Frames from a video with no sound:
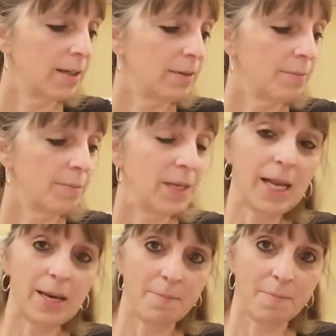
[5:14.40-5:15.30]

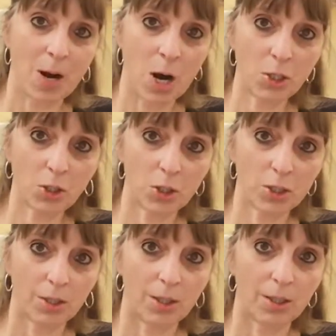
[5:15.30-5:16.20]
Midnight
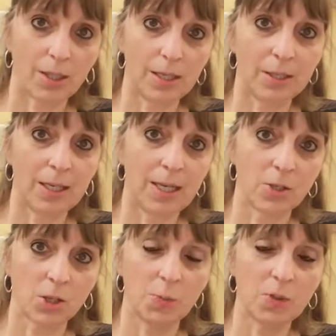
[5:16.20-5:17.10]
March
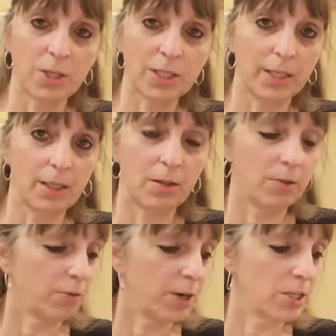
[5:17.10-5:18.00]
has also been translated
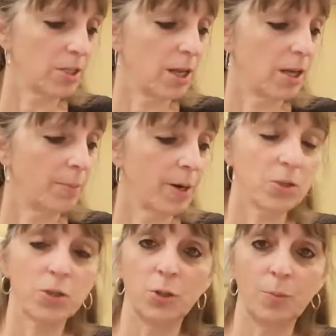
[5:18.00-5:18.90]
into French, La
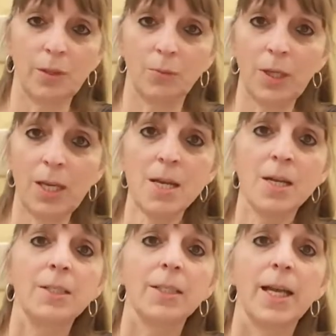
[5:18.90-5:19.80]
Marche de Minuit,
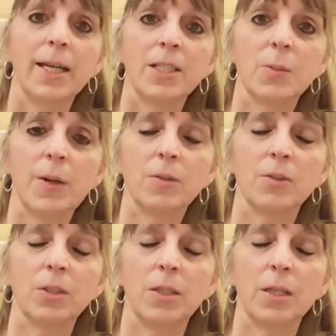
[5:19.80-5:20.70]
and it's
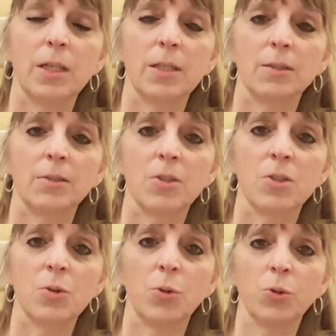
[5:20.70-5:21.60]
about
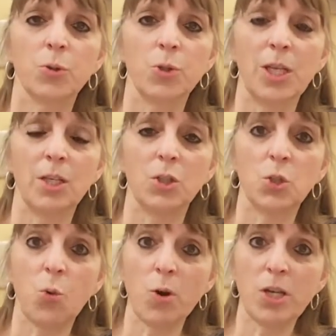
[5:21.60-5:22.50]
soldiers in a
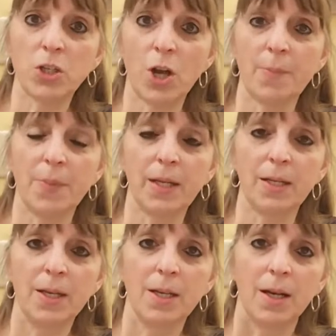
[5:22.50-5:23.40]
toy shop
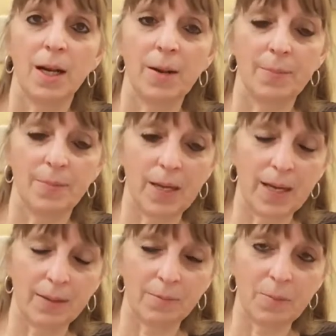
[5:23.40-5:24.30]
that
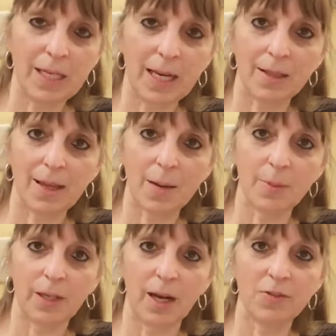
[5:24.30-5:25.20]
at midnight they
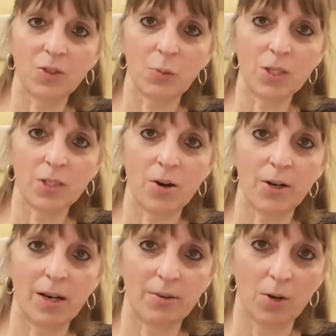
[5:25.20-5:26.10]
come alive. So we
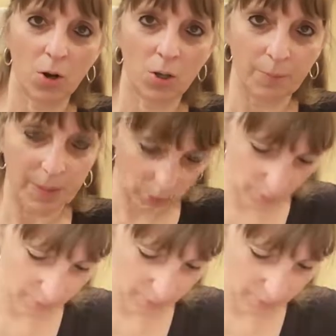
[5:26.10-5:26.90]
started out all bent over,